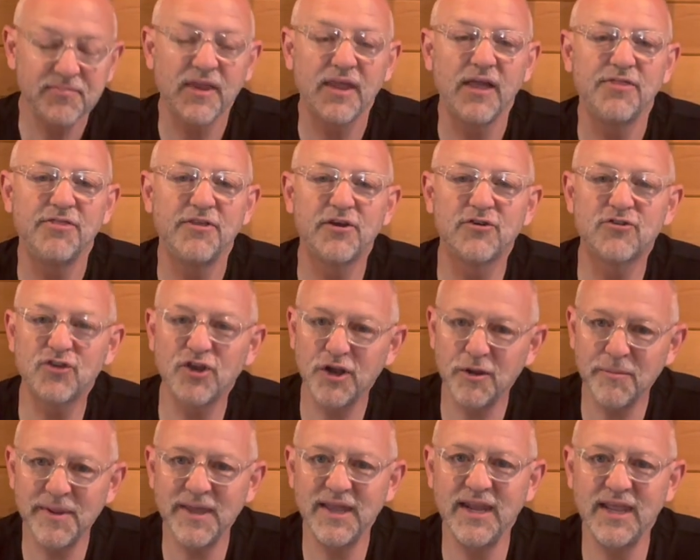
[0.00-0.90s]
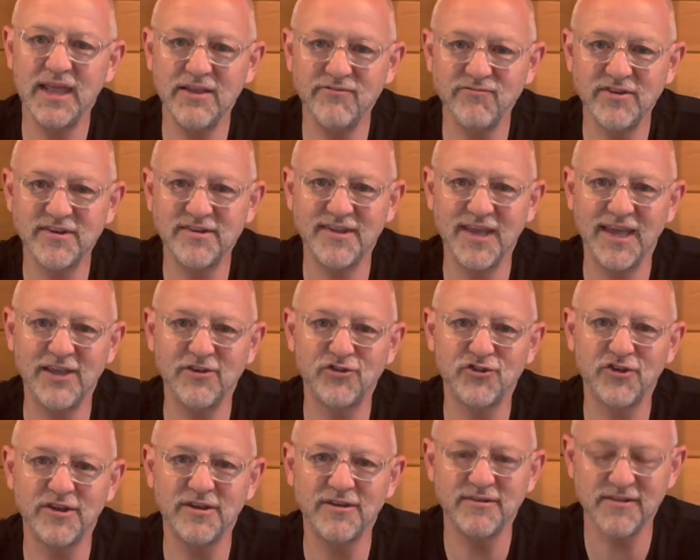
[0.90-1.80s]
there's going to be an
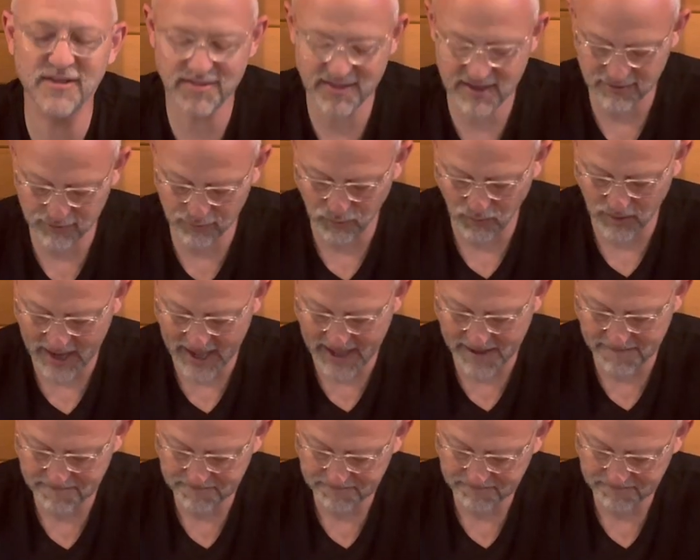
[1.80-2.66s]
invitation to this way